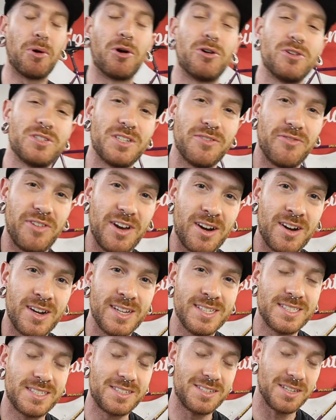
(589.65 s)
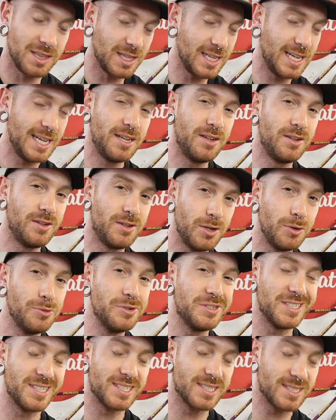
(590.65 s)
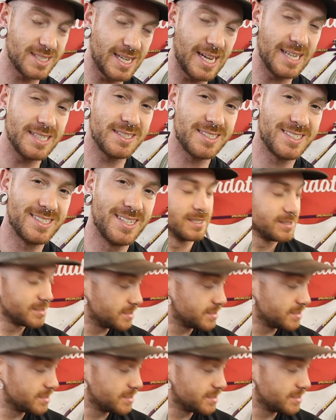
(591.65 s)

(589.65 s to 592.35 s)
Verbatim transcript: perseverance to lead to success.